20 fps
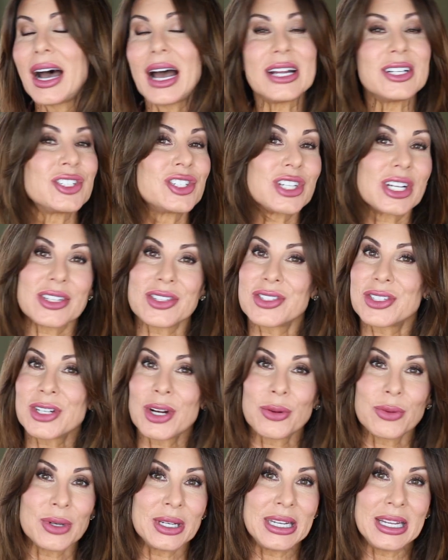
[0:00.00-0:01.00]
I just
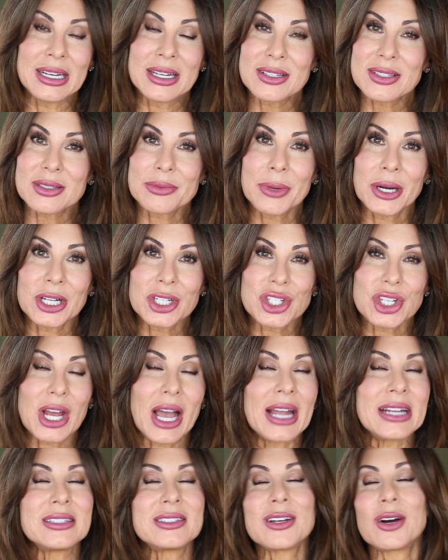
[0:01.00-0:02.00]
don't need as much.
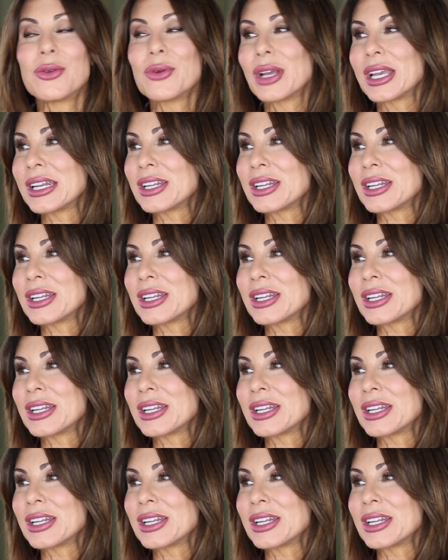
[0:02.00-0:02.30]
I don't